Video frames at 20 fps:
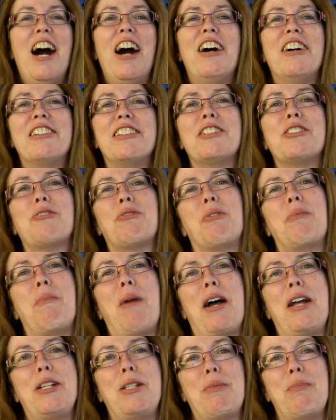Oh, this
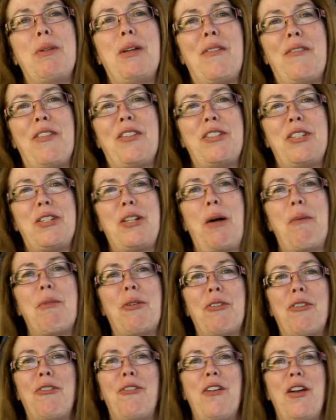reminds me of a
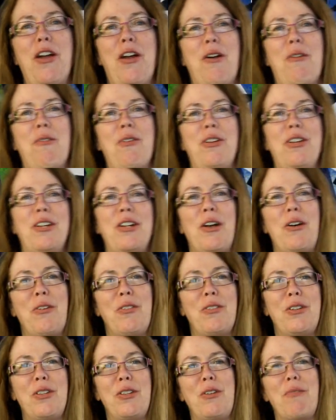summer fair where you
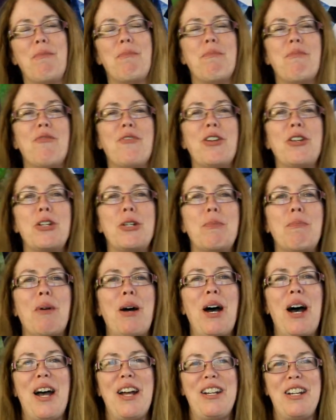go to the fish
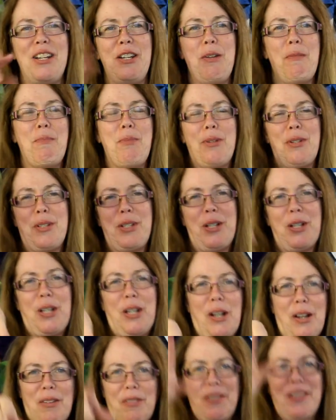pond and you put the
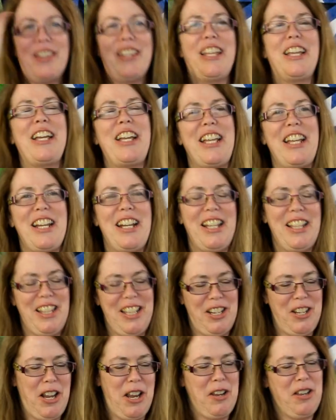little thing in and
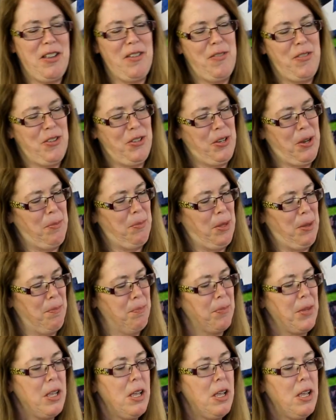then they give you something.